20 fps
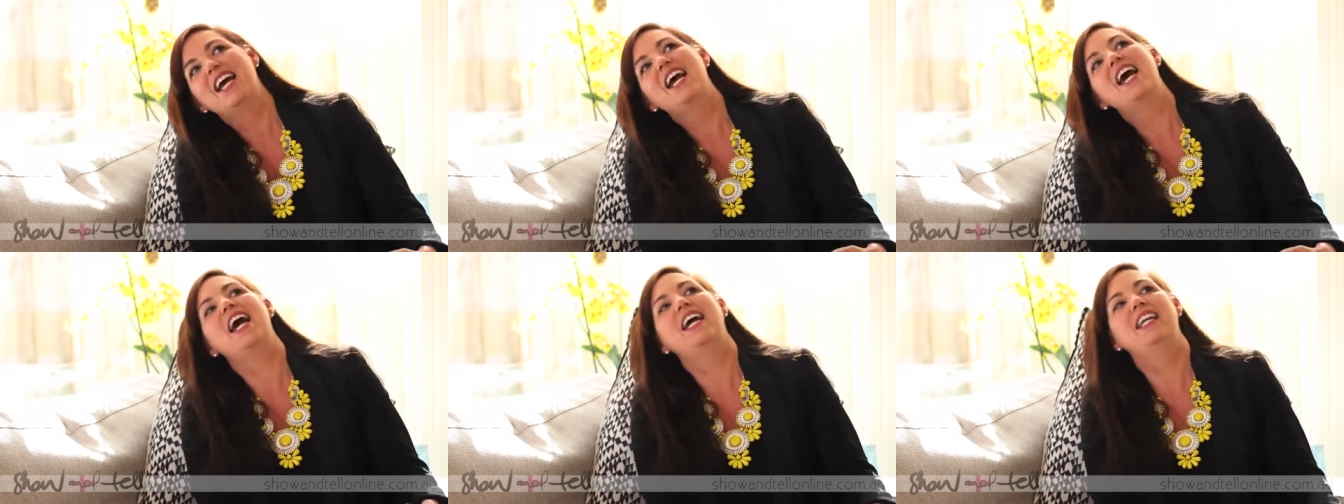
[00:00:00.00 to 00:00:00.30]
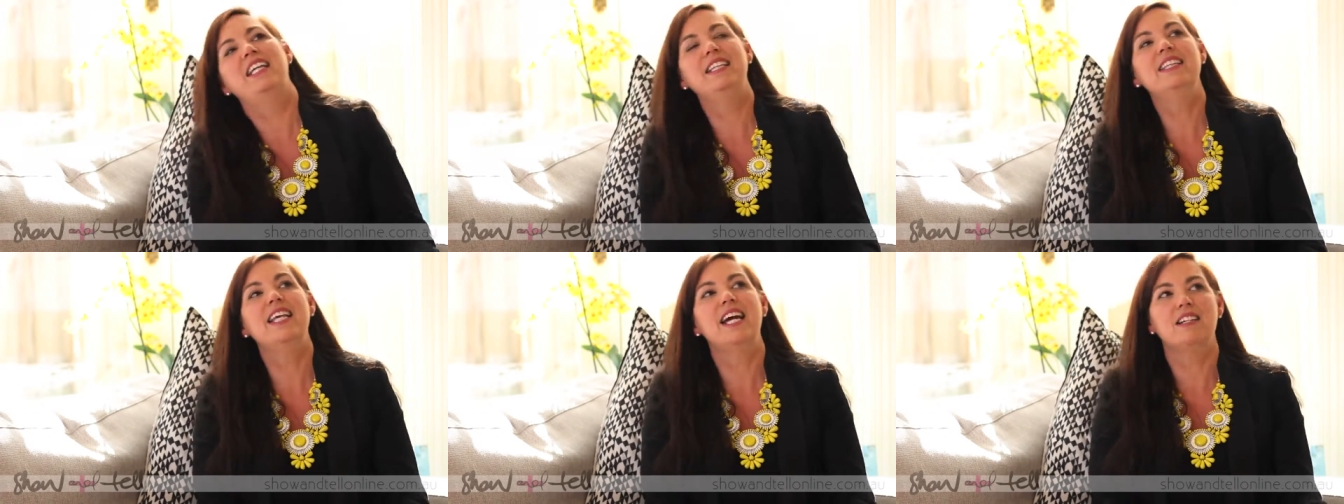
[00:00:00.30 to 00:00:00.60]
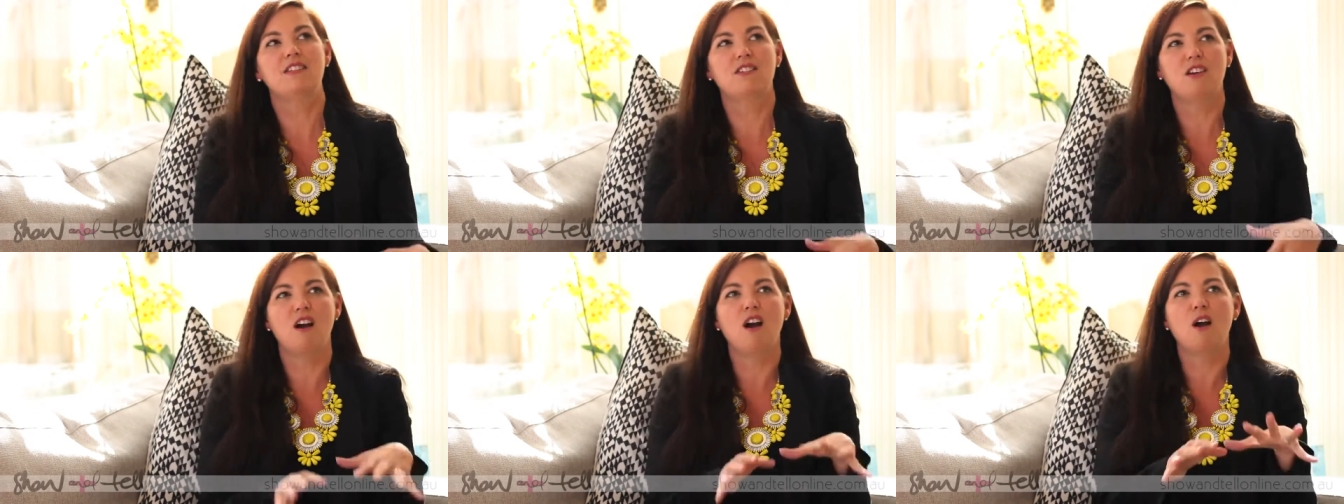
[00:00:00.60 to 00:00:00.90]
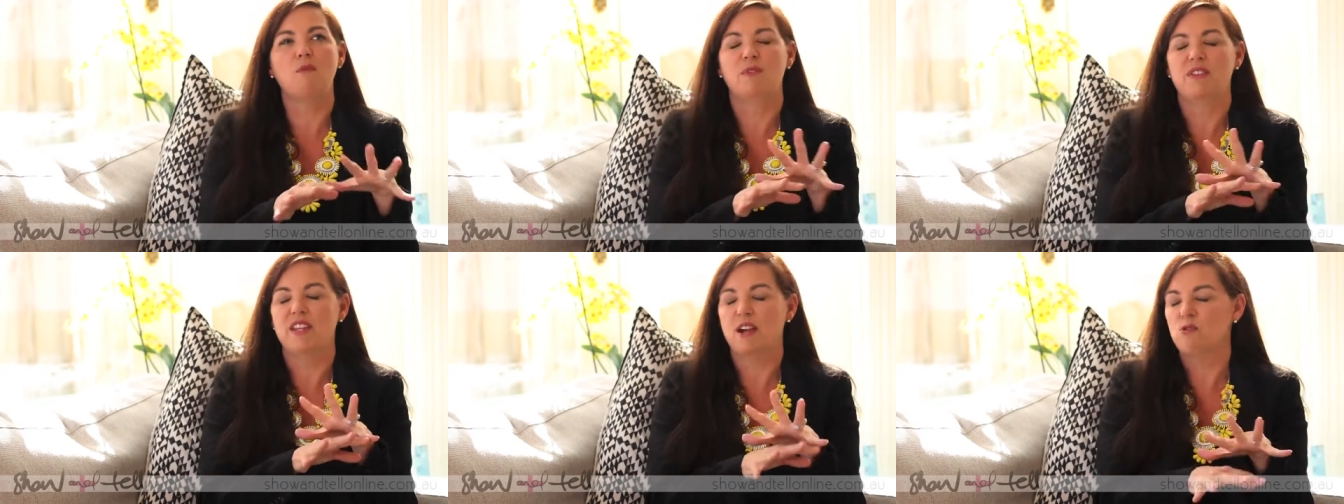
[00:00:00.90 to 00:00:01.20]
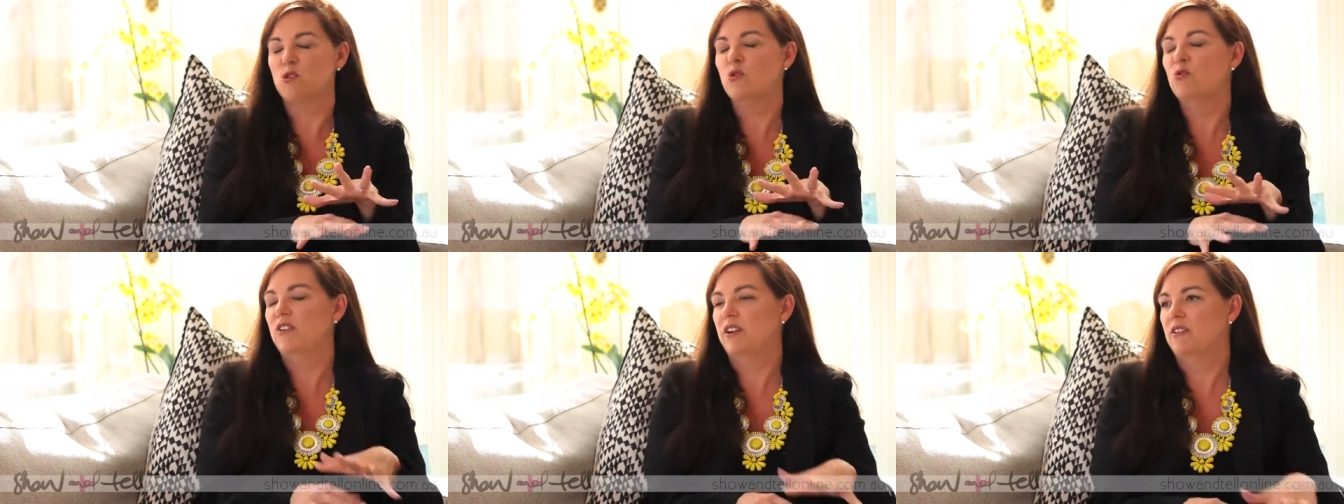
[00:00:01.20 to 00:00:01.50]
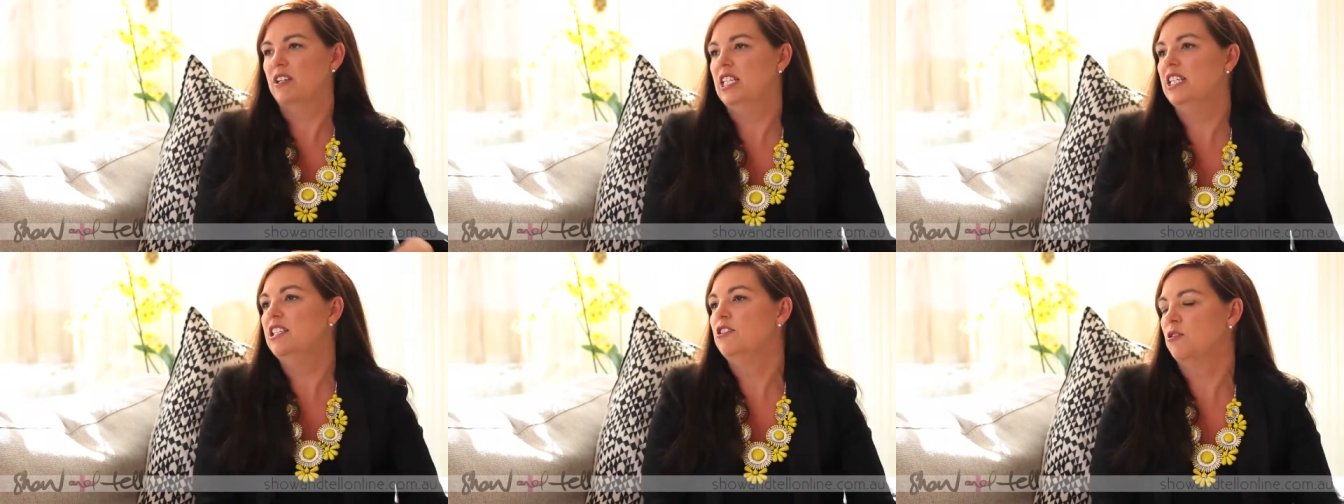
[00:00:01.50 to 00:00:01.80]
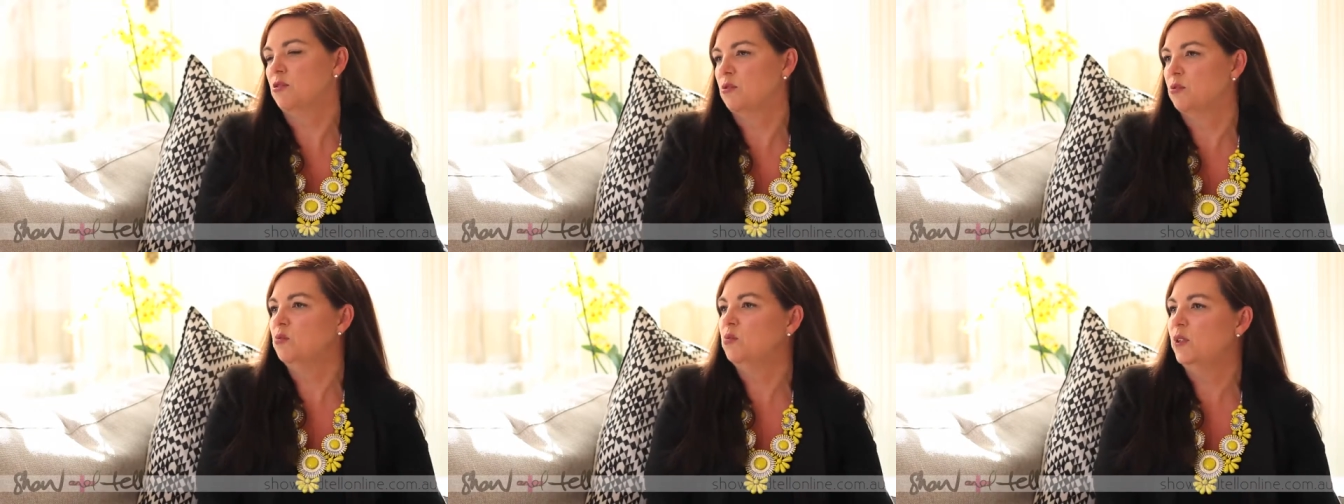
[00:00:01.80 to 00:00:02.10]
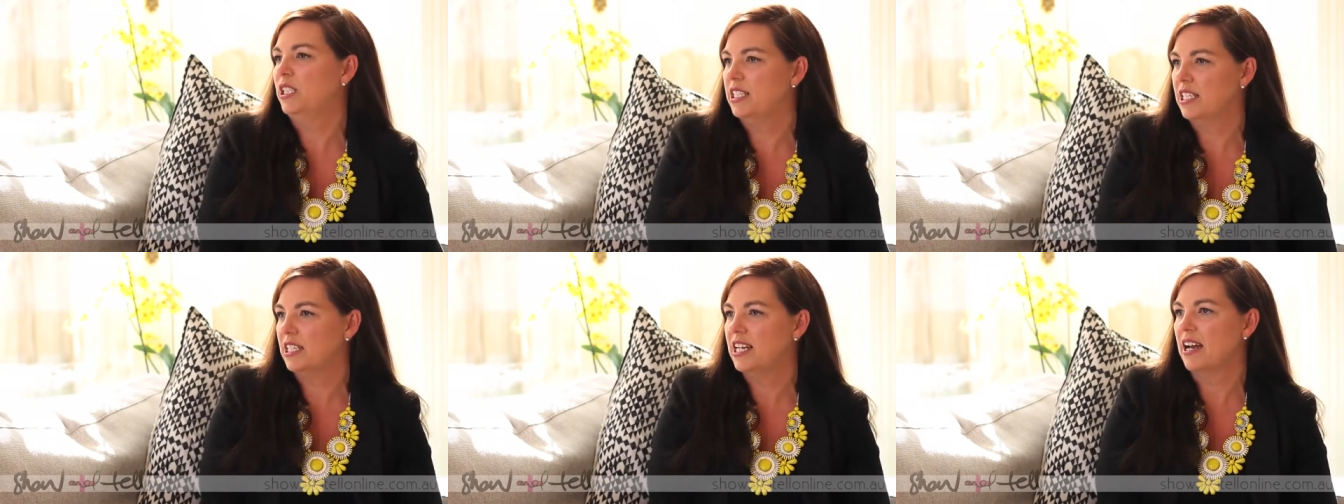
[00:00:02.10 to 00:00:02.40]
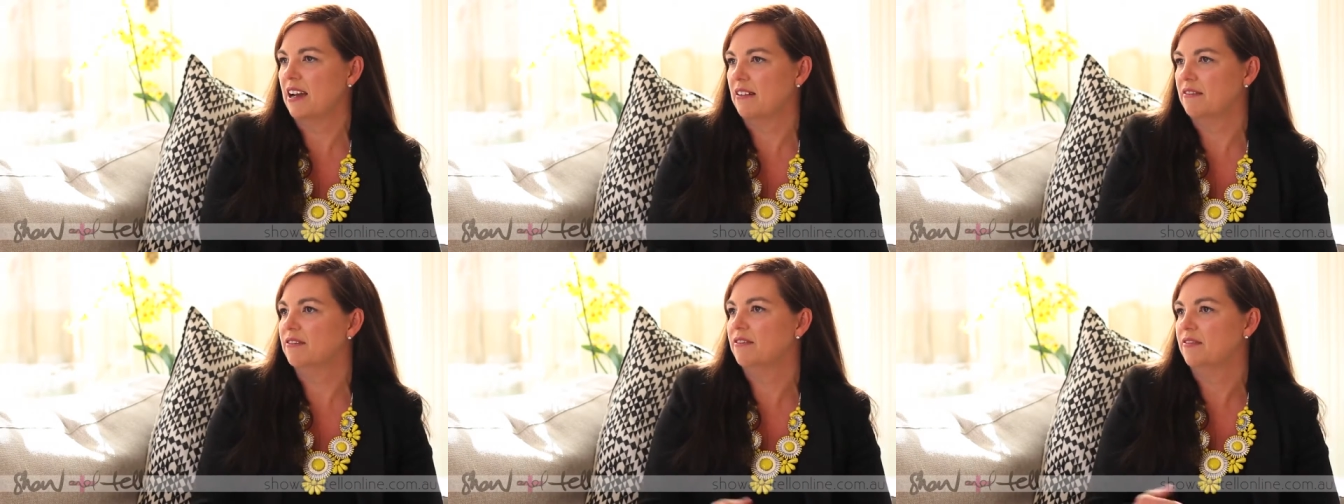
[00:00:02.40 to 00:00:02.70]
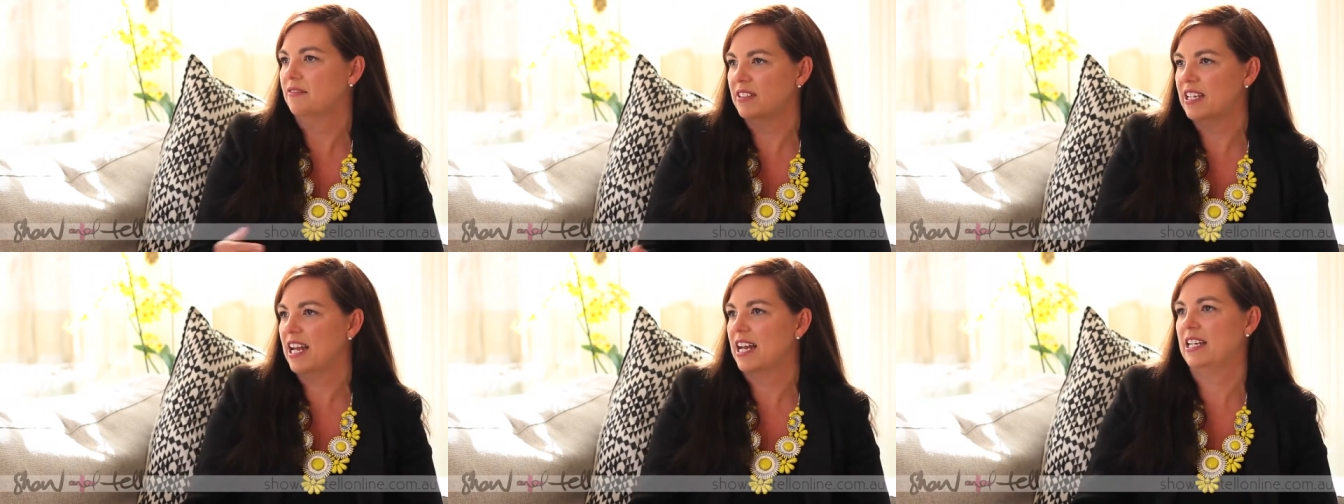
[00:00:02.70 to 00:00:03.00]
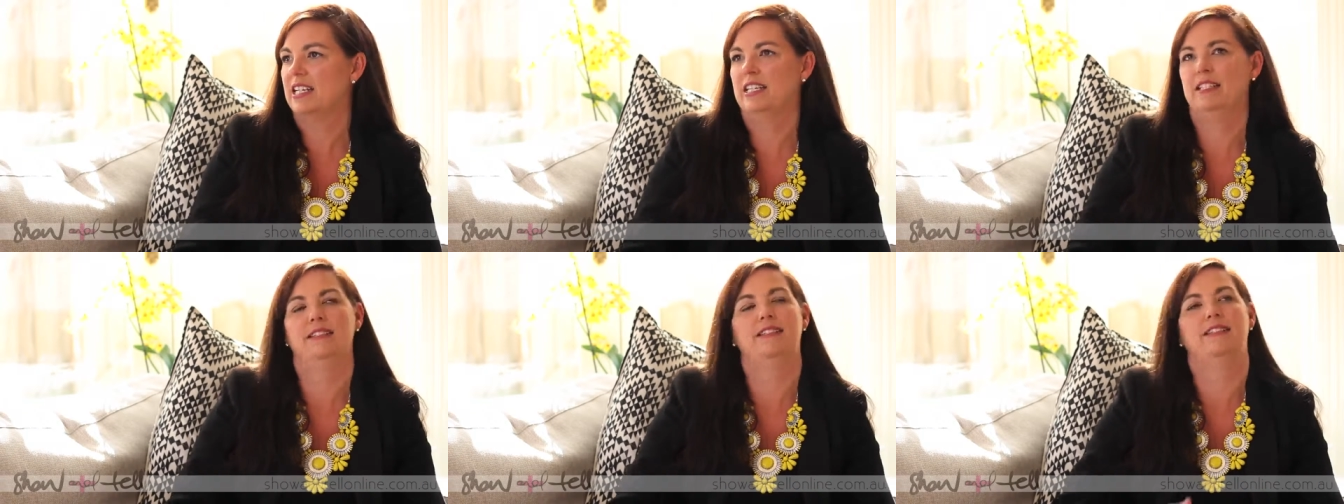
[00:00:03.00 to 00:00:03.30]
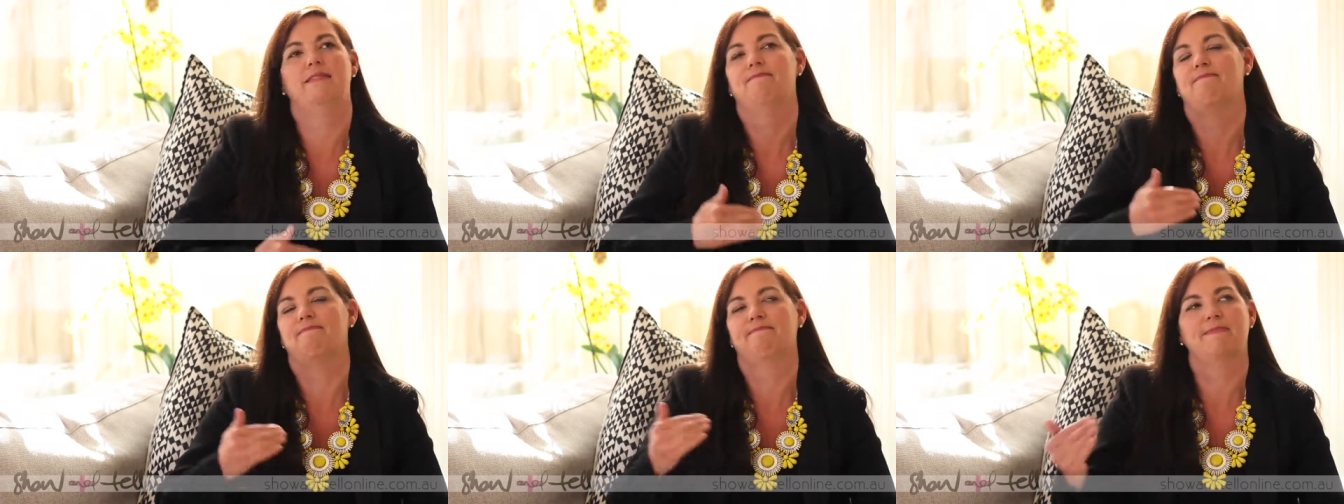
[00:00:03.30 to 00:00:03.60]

And in that time when they were all very little, we did have nannies,